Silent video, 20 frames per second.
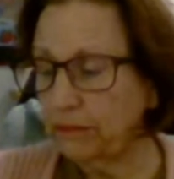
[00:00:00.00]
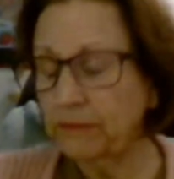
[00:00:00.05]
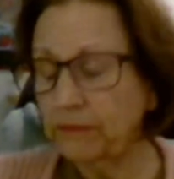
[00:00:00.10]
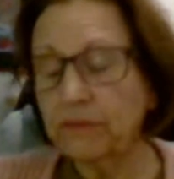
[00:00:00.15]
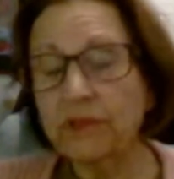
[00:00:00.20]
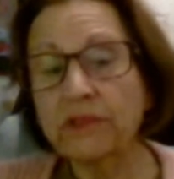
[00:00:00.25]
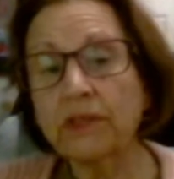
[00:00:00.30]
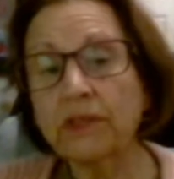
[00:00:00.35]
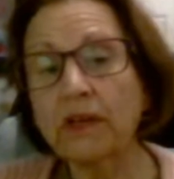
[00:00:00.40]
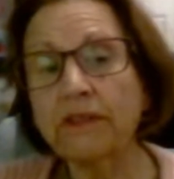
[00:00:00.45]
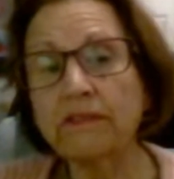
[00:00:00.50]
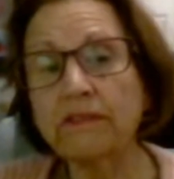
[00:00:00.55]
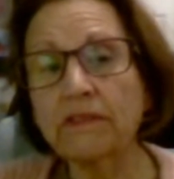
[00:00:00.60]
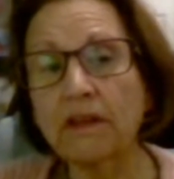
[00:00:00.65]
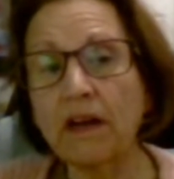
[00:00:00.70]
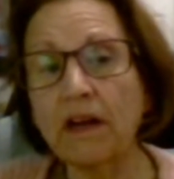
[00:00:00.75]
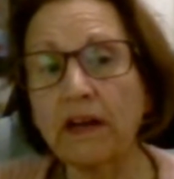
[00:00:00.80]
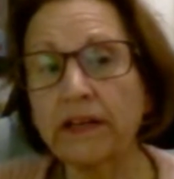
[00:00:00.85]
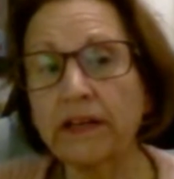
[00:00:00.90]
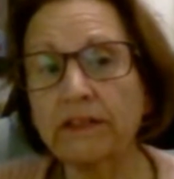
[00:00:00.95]
son
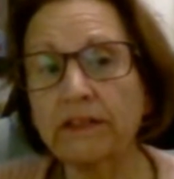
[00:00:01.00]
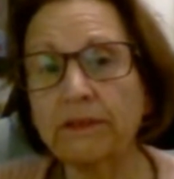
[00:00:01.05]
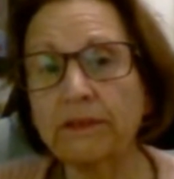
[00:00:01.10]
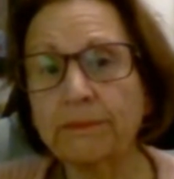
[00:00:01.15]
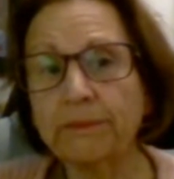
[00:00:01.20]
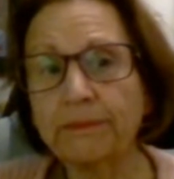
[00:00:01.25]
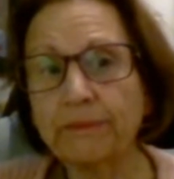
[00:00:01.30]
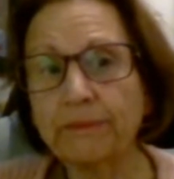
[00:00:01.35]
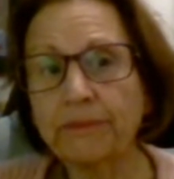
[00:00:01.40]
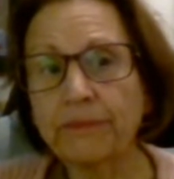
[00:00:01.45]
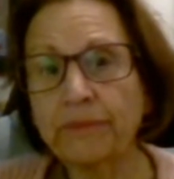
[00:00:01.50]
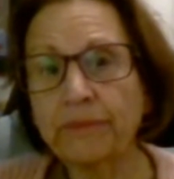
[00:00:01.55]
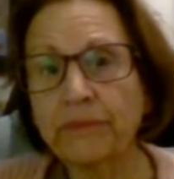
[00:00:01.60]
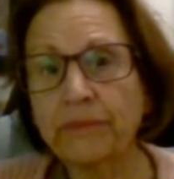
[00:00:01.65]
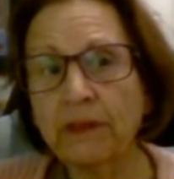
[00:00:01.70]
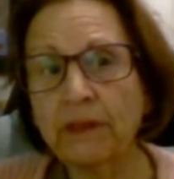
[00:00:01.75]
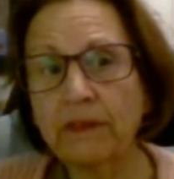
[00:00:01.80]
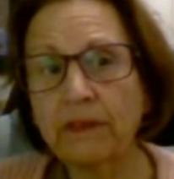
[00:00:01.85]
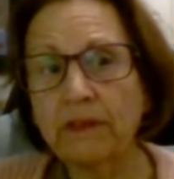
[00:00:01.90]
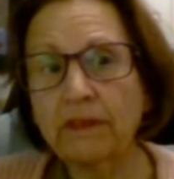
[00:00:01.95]
died,
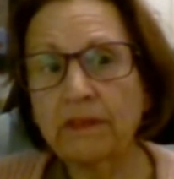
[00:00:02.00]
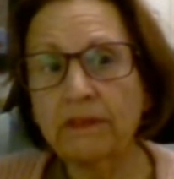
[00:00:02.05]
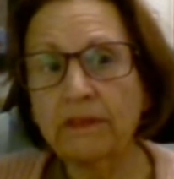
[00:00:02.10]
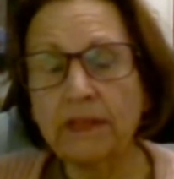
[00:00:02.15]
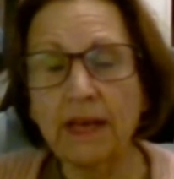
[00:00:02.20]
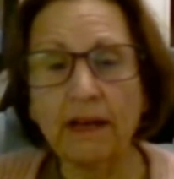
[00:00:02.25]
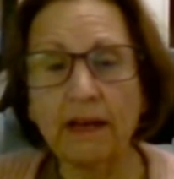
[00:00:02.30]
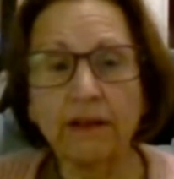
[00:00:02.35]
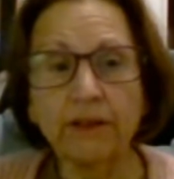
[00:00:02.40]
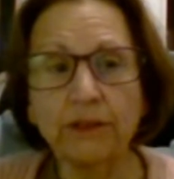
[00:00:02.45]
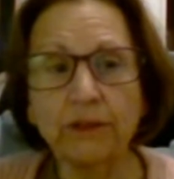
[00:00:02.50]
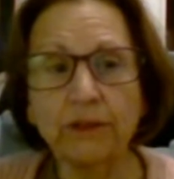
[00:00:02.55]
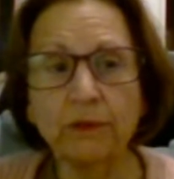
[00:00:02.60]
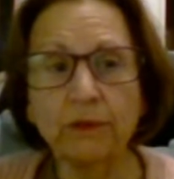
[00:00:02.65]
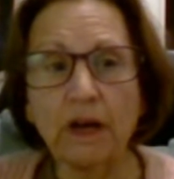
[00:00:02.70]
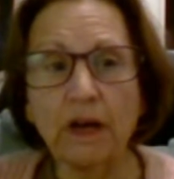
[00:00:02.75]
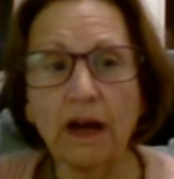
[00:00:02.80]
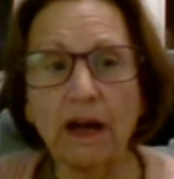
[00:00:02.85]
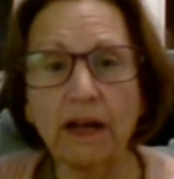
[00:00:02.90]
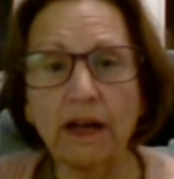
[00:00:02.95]
now you
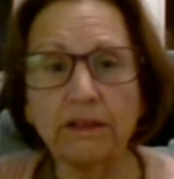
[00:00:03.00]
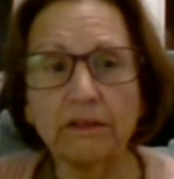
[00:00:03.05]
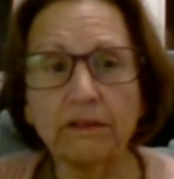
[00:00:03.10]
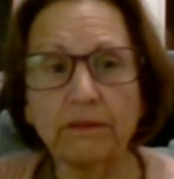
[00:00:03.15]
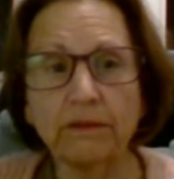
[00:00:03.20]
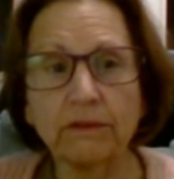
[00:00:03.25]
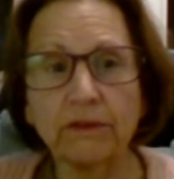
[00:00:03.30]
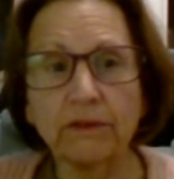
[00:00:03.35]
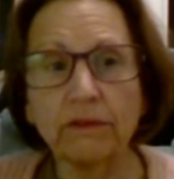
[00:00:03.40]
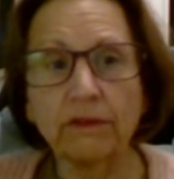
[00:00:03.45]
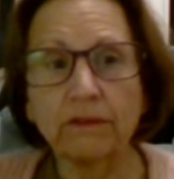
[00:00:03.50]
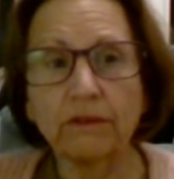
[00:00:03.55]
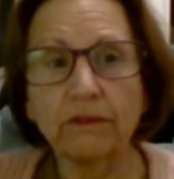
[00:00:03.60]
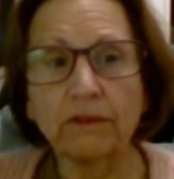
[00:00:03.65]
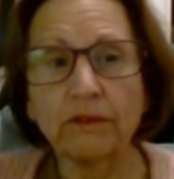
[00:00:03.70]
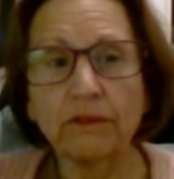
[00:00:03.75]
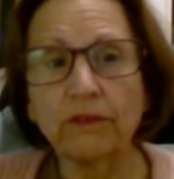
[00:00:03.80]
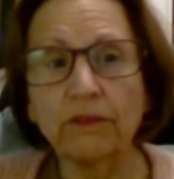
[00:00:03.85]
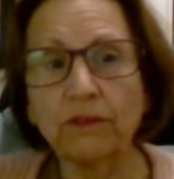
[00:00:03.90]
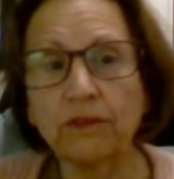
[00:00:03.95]
got
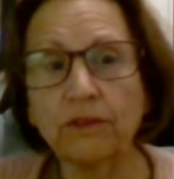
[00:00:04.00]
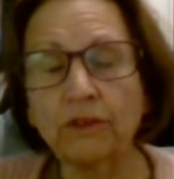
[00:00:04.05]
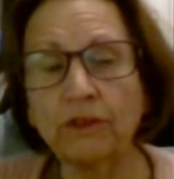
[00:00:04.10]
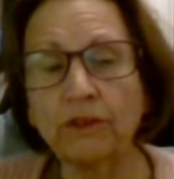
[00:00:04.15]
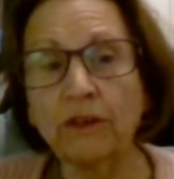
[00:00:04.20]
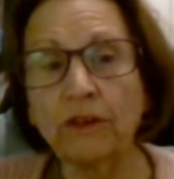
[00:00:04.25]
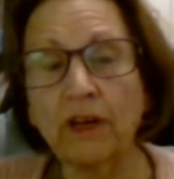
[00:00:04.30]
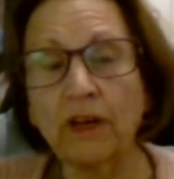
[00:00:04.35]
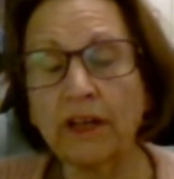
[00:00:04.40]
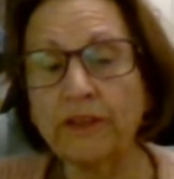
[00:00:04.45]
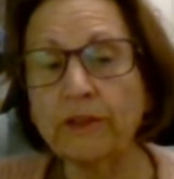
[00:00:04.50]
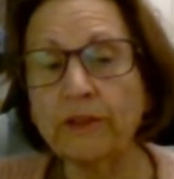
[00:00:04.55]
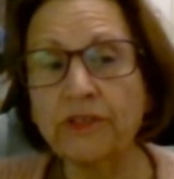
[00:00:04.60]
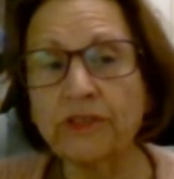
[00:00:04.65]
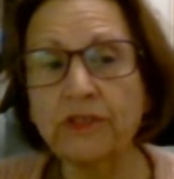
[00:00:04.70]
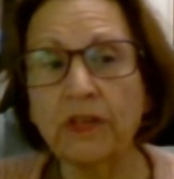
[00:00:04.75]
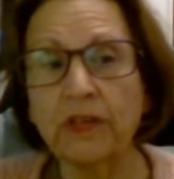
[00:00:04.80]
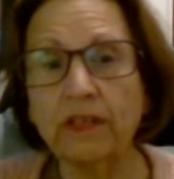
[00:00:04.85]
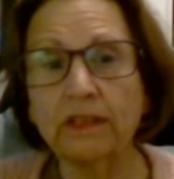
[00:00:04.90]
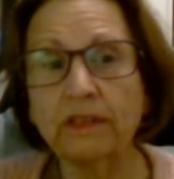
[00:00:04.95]
your other
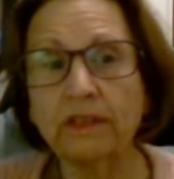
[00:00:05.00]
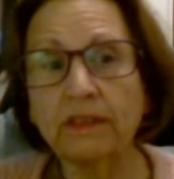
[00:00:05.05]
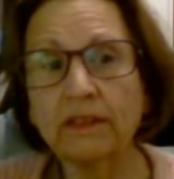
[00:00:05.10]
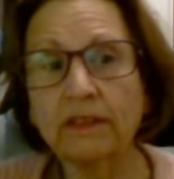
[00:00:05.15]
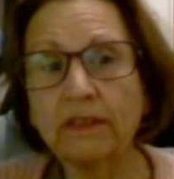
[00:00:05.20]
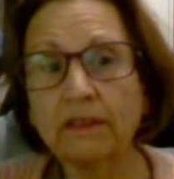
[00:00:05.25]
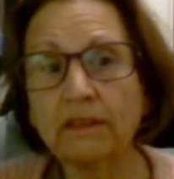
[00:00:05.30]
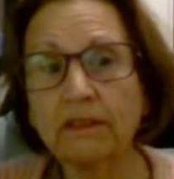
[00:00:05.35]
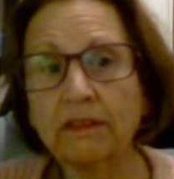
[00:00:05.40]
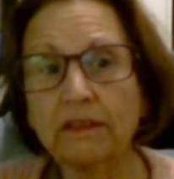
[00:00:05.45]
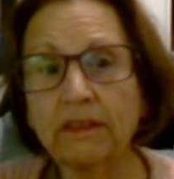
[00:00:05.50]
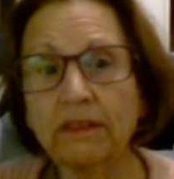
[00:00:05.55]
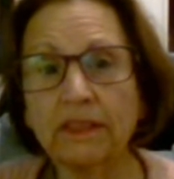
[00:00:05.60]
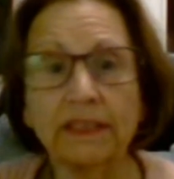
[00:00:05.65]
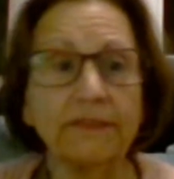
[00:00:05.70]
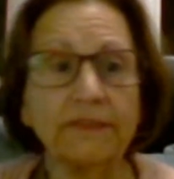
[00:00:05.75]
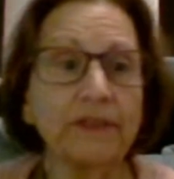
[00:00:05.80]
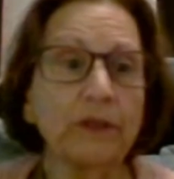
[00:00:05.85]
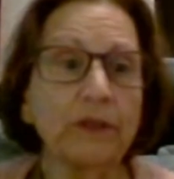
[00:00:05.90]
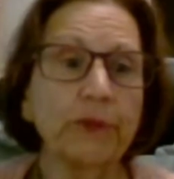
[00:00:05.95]
son
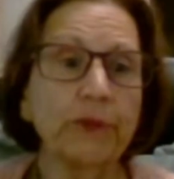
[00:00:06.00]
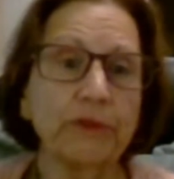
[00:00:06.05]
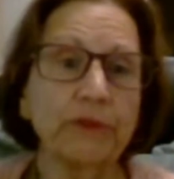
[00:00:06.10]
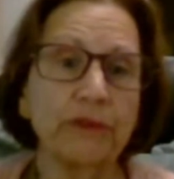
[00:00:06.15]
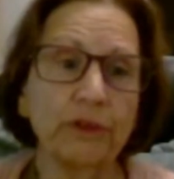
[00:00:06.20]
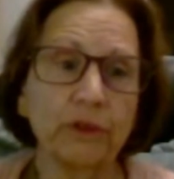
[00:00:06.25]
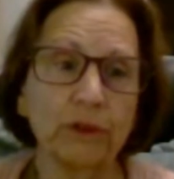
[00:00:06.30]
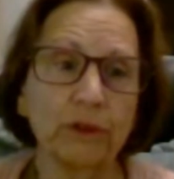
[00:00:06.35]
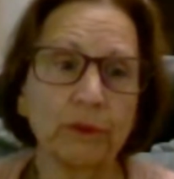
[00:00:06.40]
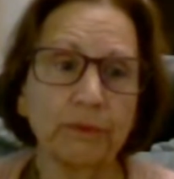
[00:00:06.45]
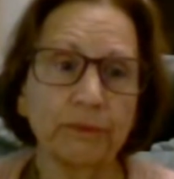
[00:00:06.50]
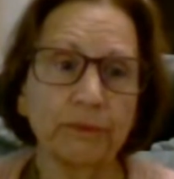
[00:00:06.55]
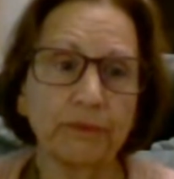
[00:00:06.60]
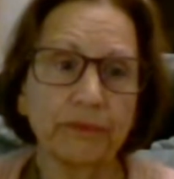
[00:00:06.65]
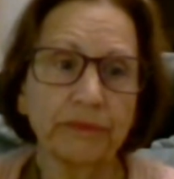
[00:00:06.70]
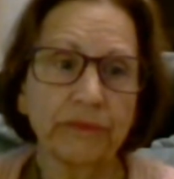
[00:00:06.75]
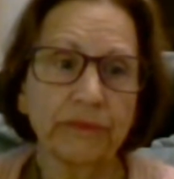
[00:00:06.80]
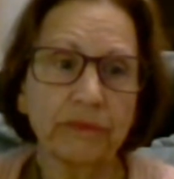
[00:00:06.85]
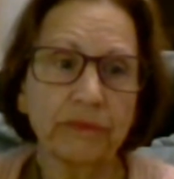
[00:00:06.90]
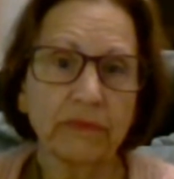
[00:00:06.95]
living with you,
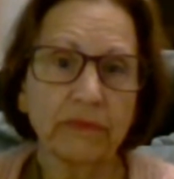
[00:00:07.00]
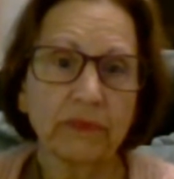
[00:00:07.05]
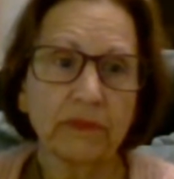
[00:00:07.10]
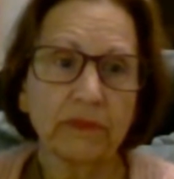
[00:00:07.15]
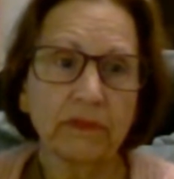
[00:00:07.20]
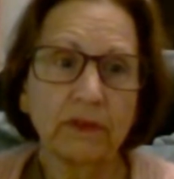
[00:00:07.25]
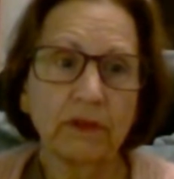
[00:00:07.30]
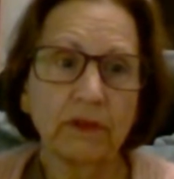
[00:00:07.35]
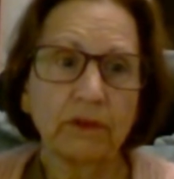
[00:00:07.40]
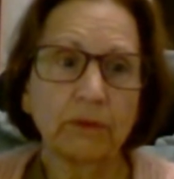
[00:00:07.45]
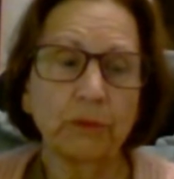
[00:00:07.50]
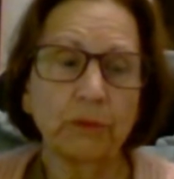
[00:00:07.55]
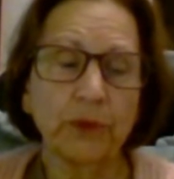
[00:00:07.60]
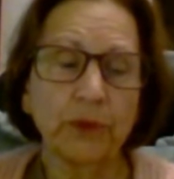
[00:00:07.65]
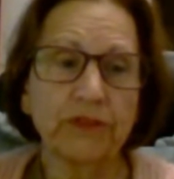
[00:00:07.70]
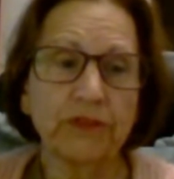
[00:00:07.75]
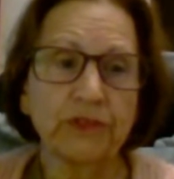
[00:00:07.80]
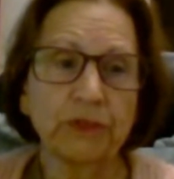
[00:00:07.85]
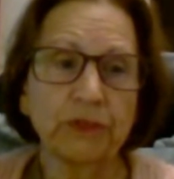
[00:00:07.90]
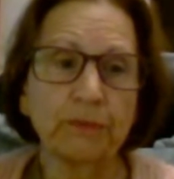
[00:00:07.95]

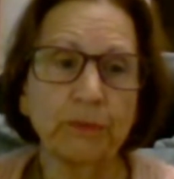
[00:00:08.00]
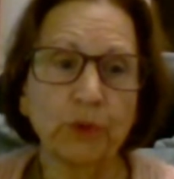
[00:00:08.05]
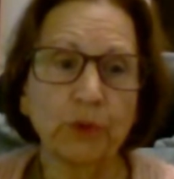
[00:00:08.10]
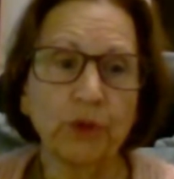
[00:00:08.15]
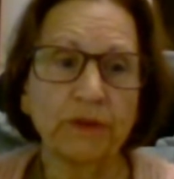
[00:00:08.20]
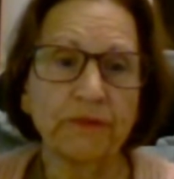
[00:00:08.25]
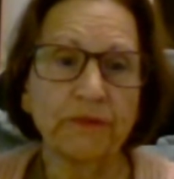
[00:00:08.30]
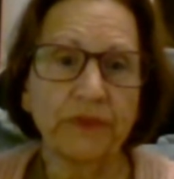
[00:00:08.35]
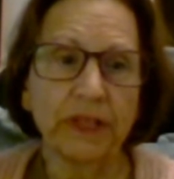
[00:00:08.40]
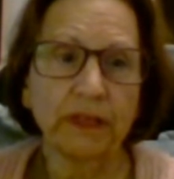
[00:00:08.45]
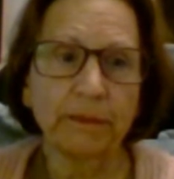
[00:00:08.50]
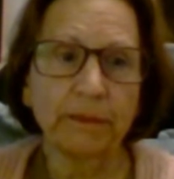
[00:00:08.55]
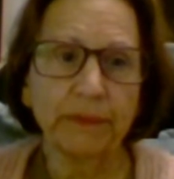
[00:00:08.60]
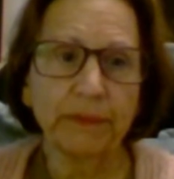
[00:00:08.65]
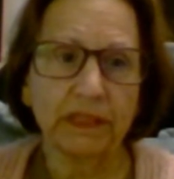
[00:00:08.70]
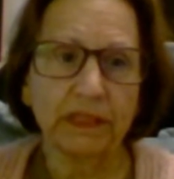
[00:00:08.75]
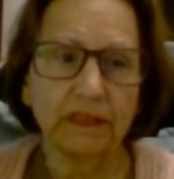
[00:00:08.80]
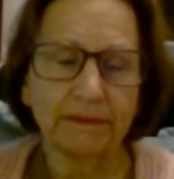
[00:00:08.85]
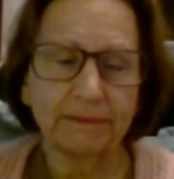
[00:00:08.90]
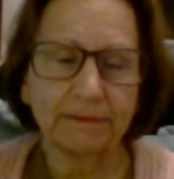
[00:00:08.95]
with some more
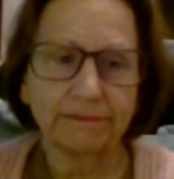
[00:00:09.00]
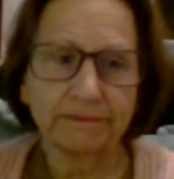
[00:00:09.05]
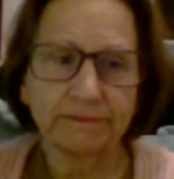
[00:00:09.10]
family.